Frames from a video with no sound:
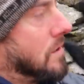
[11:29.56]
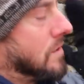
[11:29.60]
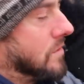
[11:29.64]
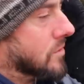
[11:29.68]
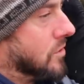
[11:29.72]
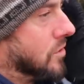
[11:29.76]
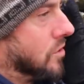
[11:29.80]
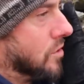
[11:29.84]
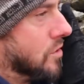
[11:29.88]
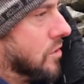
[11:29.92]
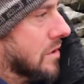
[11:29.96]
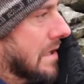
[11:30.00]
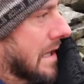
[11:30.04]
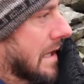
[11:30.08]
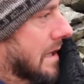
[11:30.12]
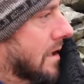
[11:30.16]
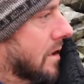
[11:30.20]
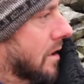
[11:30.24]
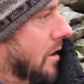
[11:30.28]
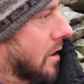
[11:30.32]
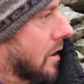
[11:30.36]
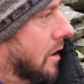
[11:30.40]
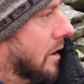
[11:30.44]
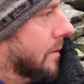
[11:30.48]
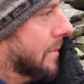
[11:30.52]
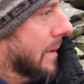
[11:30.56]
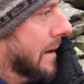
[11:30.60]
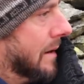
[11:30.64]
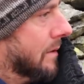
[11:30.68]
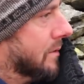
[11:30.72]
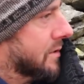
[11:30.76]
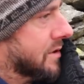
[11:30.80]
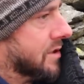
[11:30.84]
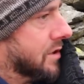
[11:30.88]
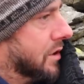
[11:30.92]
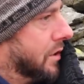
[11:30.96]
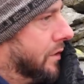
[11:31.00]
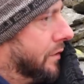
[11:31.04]
just tell you all about
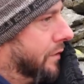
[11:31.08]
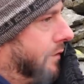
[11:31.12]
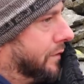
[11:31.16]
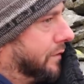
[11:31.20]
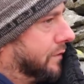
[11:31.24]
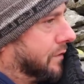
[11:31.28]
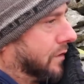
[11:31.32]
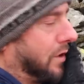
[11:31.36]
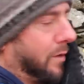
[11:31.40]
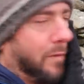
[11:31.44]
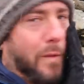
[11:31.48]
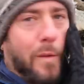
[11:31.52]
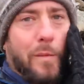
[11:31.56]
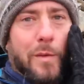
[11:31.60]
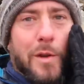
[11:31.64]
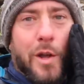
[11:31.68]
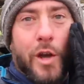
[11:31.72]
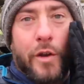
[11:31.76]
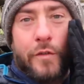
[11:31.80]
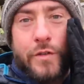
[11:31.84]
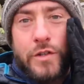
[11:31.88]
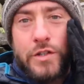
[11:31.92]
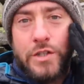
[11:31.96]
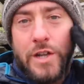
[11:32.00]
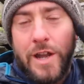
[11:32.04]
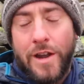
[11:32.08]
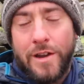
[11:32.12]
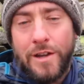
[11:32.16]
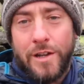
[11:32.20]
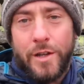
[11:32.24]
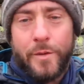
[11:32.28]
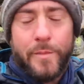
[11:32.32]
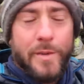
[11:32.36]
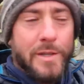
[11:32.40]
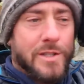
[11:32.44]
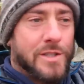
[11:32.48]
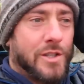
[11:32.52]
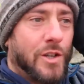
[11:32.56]
stuff, to probably overshare a little
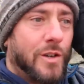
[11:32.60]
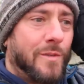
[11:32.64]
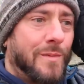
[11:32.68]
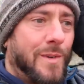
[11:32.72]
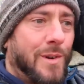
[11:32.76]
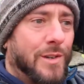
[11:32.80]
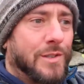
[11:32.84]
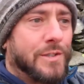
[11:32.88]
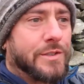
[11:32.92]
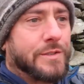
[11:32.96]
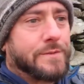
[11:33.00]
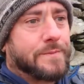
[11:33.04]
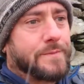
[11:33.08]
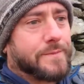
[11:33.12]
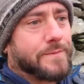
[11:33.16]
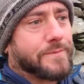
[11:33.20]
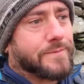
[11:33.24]
bit too much.